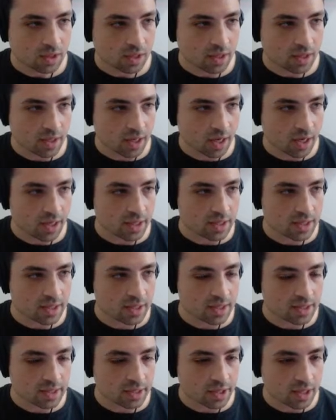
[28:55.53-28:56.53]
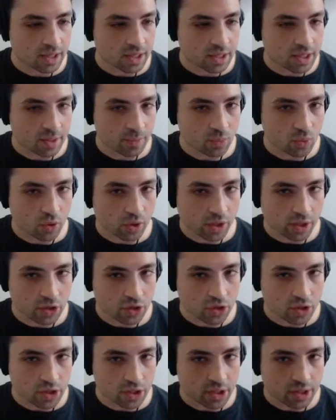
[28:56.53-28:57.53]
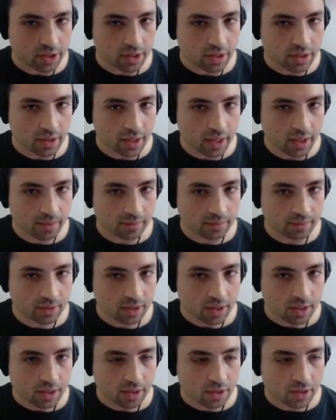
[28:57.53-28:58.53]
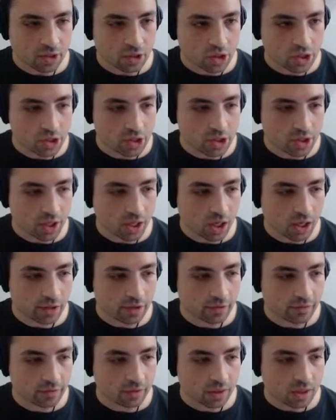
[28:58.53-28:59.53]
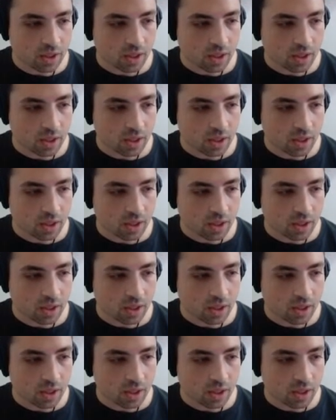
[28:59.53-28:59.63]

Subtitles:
Nice. It does get more interesting than that, than just an octave.